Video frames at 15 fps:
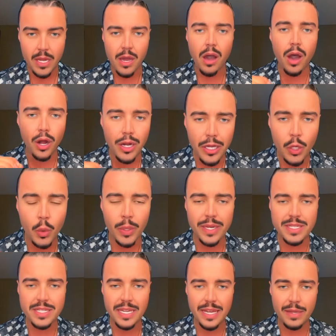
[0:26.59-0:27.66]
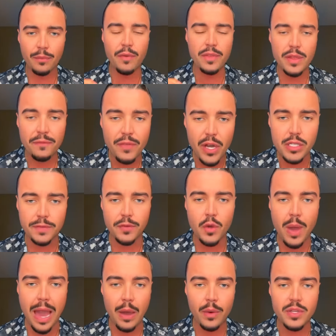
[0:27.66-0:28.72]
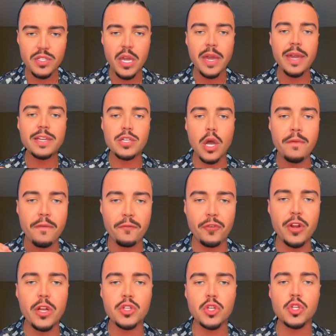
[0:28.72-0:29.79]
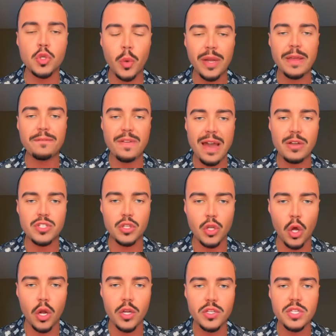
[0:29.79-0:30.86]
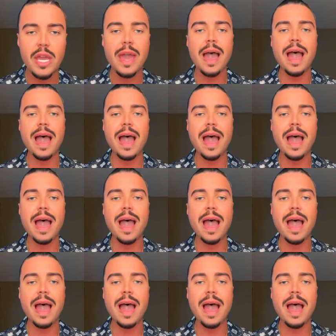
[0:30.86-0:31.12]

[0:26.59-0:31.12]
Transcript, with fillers: our liquidity within the first few hours is over $320,000